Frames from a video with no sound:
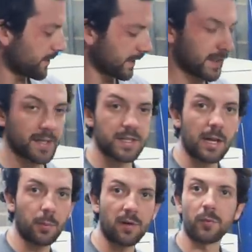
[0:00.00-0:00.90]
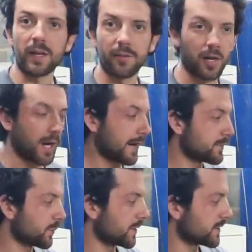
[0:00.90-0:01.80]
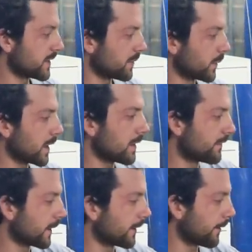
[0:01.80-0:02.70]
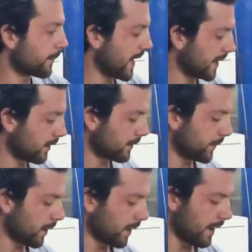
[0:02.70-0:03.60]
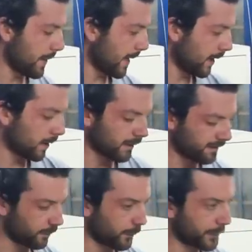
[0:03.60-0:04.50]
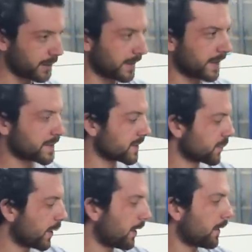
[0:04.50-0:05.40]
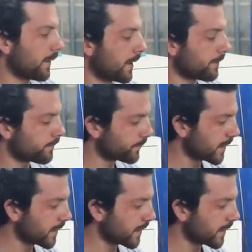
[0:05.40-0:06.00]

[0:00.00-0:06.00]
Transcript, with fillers: I think next time whenever we get our Heim joints in, we need to figure out panhard bar and then our forward links as well, and then